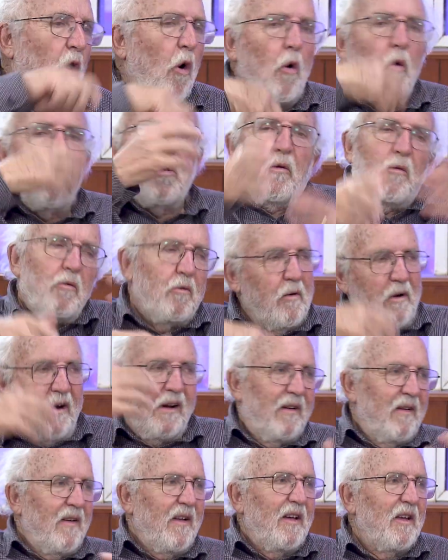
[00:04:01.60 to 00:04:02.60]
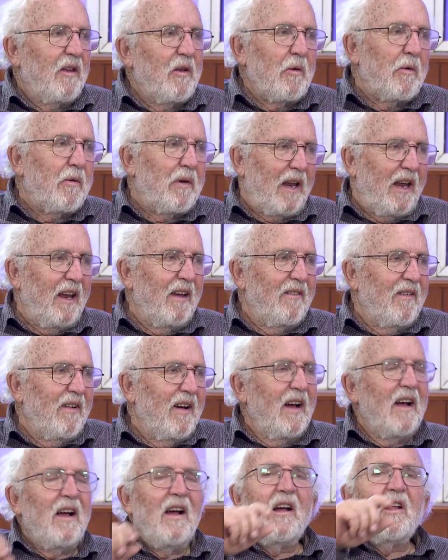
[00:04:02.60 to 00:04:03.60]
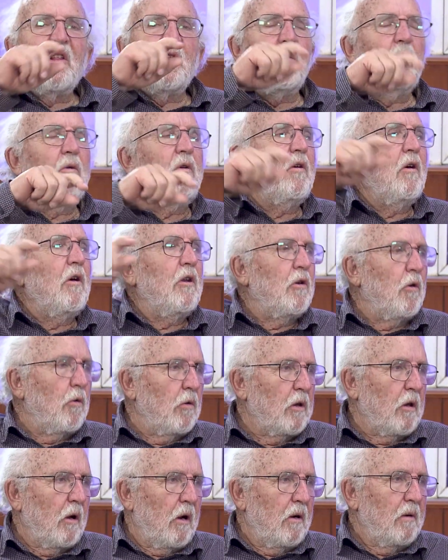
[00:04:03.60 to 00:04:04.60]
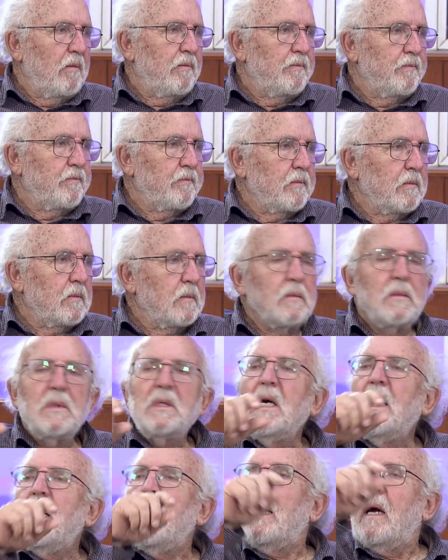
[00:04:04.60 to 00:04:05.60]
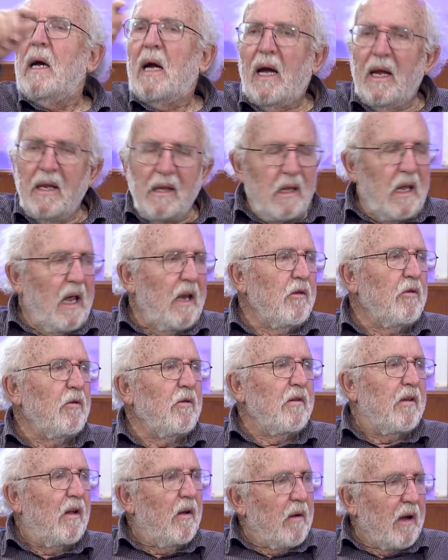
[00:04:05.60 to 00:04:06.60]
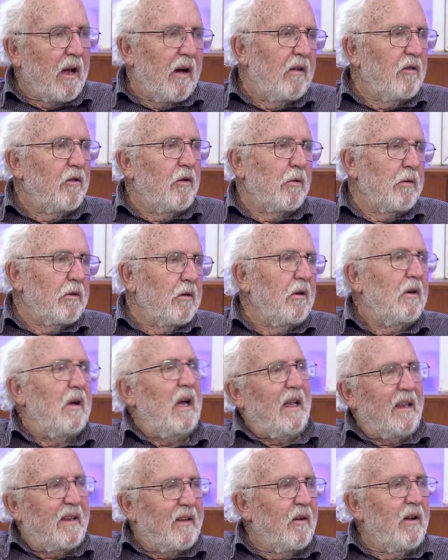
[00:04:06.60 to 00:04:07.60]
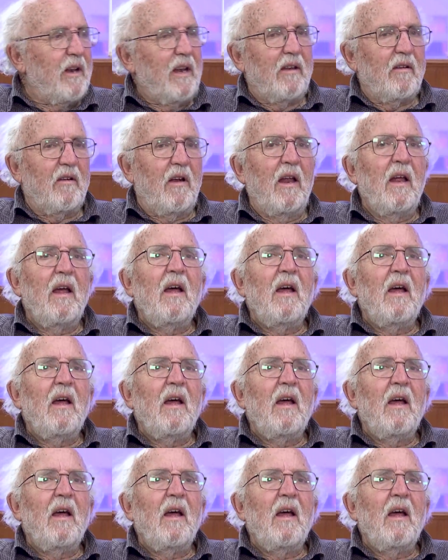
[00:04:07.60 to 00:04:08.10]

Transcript: who you live to your daughter, and then to the granddaughter, and so on and so on.